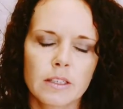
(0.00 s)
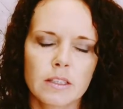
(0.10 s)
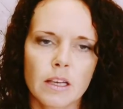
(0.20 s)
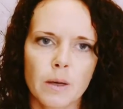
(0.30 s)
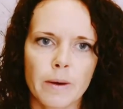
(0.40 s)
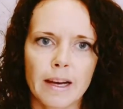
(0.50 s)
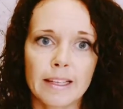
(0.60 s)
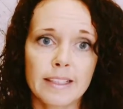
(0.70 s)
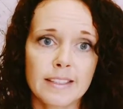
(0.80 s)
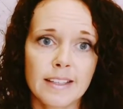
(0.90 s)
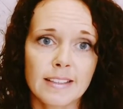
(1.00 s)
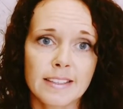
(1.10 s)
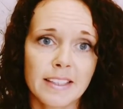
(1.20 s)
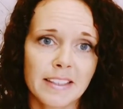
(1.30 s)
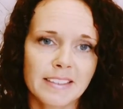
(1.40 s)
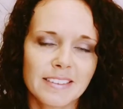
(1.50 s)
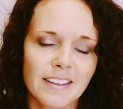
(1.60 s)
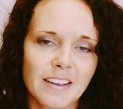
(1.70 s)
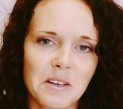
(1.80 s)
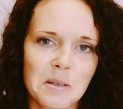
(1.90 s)
So I guess that's it.
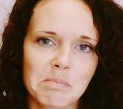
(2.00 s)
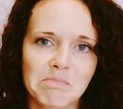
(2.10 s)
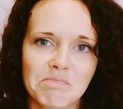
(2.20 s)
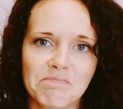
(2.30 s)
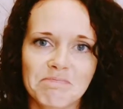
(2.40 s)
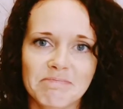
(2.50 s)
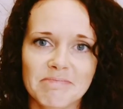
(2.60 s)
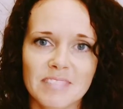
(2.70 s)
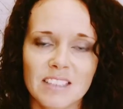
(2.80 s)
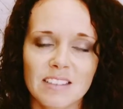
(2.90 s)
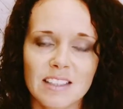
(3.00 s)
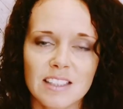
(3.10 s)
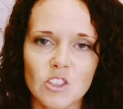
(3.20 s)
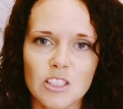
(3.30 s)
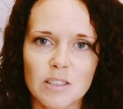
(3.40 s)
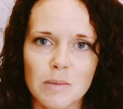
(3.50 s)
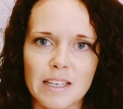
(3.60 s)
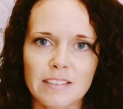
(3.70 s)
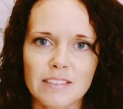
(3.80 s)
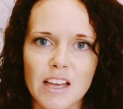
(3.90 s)
That's just
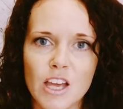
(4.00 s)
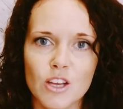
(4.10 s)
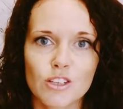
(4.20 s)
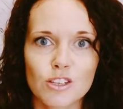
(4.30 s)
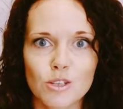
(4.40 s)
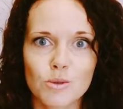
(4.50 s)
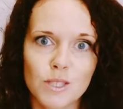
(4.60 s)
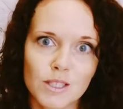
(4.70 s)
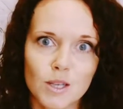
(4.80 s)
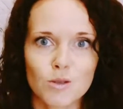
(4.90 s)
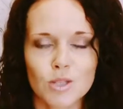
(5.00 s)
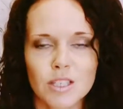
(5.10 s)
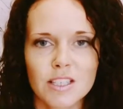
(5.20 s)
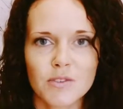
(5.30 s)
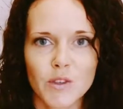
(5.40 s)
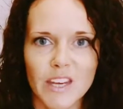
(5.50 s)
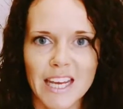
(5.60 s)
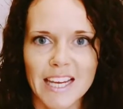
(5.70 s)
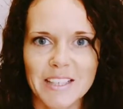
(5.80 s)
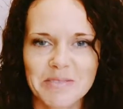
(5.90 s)
my two satoshis for the
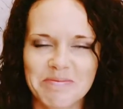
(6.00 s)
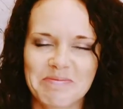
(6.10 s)
day.